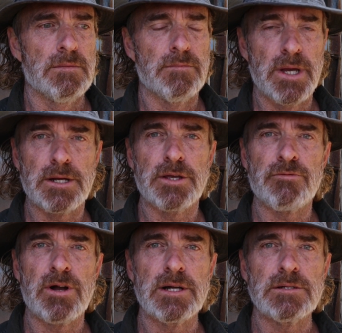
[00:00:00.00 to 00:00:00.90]

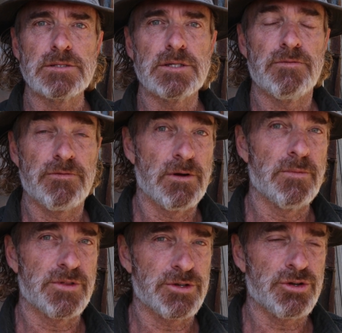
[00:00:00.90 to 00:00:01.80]
mounting rails
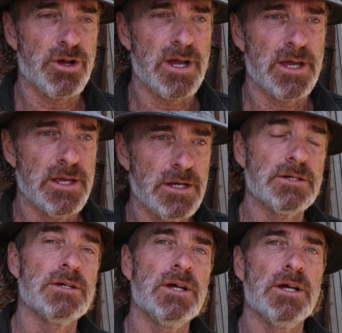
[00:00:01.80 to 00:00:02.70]
from the tray
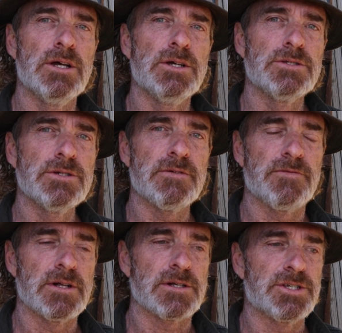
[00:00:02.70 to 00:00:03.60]
to the
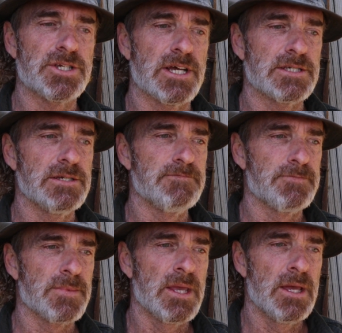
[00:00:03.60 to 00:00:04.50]
Falcon chassis,
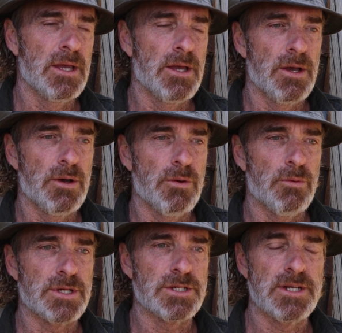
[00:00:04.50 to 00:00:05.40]

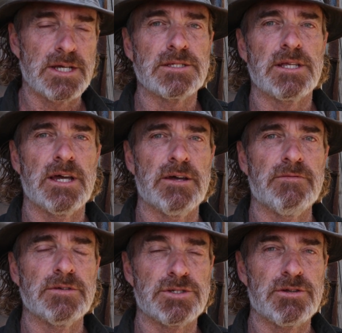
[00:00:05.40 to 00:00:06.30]
which doesn't
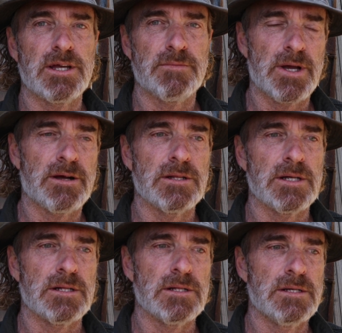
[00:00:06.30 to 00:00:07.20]
have straight
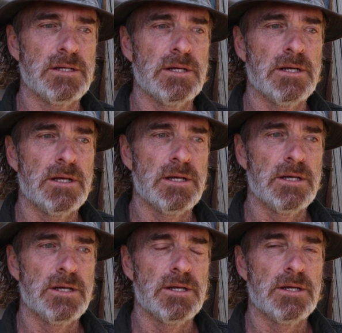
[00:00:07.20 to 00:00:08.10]
parallel
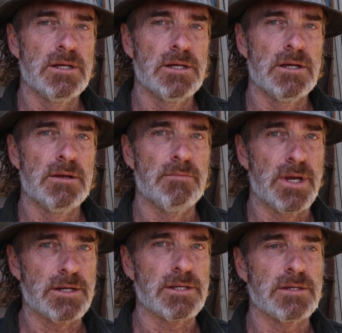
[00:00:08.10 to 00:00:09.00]

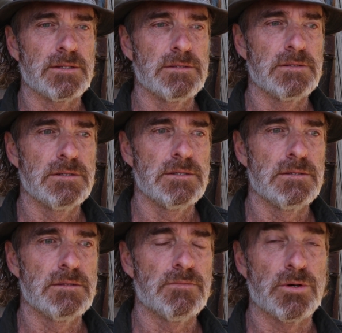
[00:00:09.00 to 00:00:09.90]
mounting
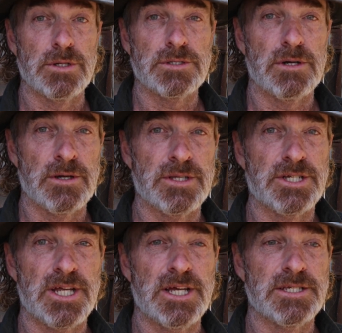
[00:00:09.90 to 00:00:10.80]
points on the
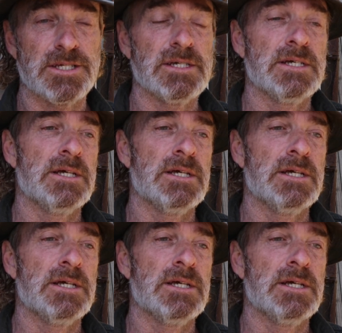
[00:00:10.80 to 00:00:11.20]
chassis.